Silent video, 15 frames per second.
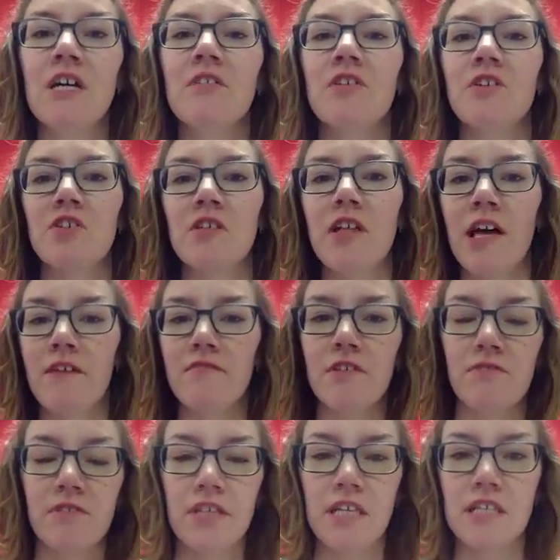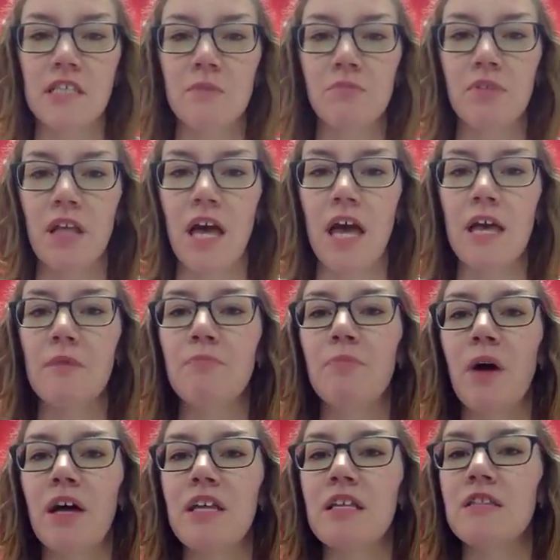There's a lot of different things at play,
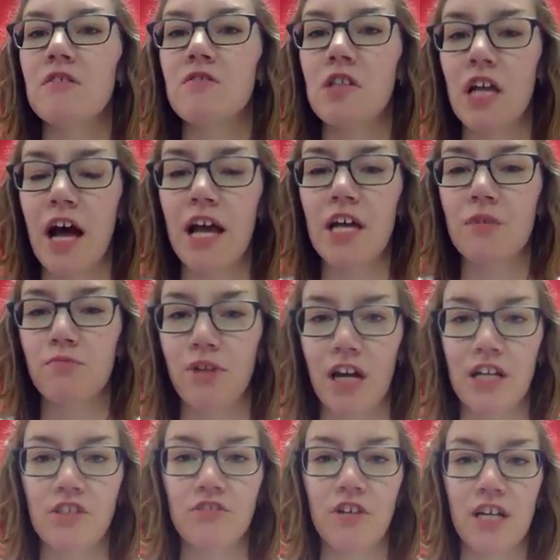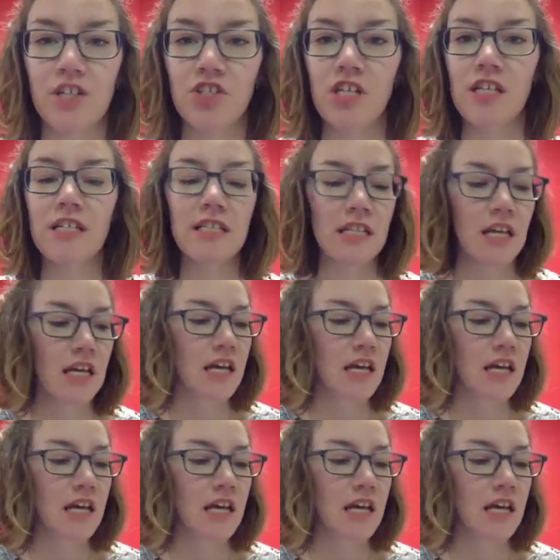but in the higher price ranges,